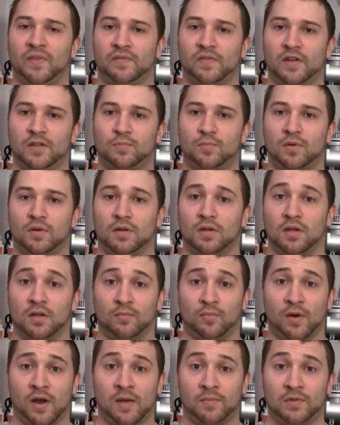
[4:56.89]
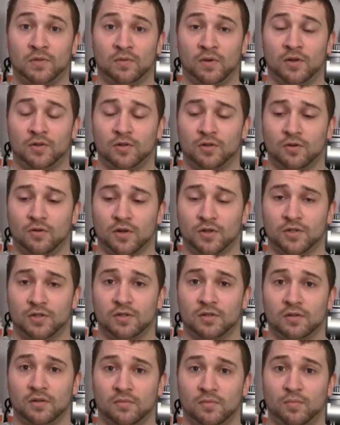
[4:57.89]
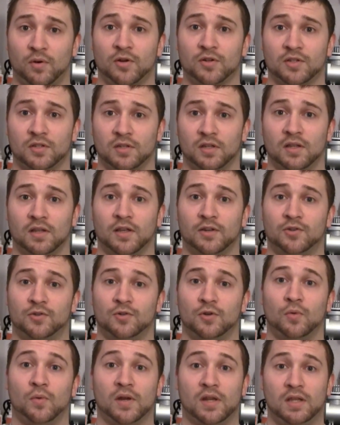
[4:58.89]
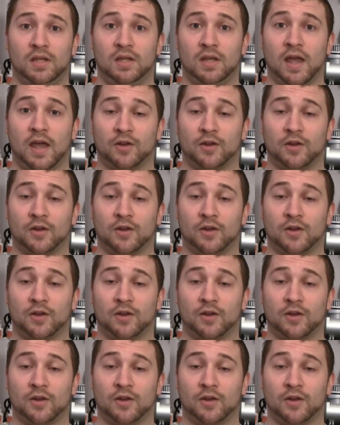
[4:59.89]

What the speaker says: Facebook, and perhaps he'll answer your question personally and let you know what he